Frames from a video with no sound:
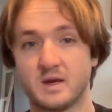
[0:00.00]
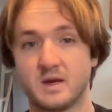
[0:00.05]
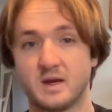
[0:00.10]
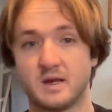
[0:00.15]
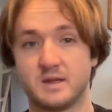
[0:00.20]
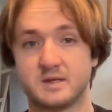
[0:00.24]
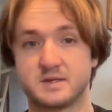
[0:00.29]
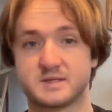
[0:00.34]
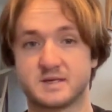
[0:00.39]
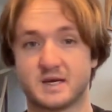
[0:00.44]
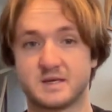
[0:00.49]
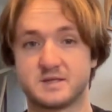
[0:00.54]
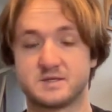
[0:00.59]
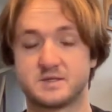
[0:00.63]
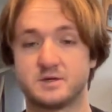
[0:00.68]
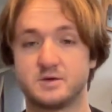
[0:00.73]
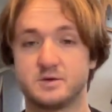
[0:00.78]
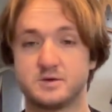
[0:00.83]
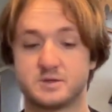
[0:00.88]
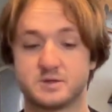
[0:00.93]
and the size
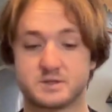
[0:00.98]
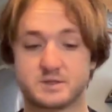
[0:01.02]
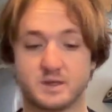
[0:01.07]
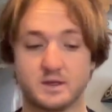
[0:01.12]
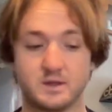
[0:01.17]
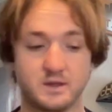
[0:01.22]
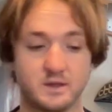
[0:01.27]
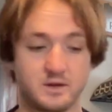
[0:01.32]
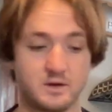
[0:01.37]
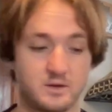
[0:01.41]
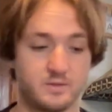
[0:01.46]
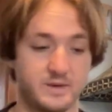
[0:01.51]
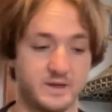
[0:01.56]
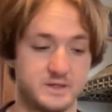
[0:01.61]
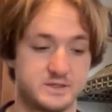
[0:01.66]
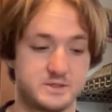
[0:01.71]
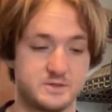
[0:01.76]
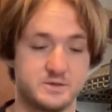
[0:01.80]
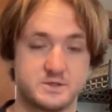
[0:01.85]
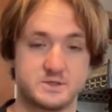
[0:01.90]
2 is just a little
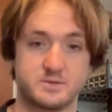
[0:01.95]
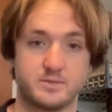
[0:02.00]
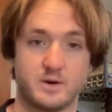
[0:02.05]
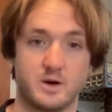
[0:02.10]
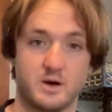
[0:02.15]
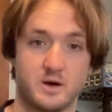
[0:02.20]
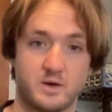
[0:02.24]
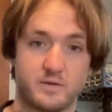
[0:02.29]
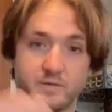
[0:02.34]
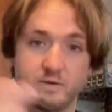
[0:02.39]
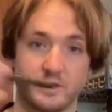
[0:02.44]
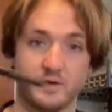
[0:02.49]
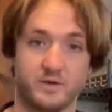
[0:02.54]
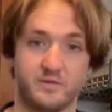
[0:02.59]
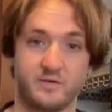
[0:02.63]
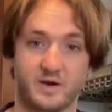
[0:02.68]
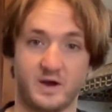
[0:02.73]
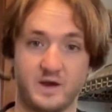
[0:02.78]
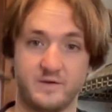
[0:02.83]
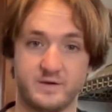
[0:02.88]
bit too small for a
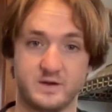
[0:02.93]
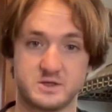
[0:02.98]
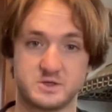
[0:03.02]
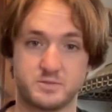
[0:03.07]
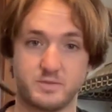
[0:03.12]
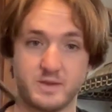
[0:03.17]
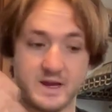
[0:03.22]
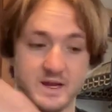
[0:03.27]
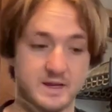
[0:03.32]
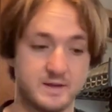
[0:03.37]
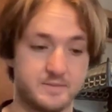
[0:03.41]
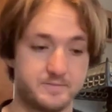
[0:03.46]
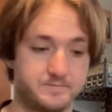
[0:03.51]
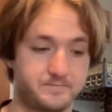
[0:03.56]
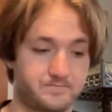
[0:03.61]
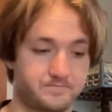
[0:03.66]
5-inch bait.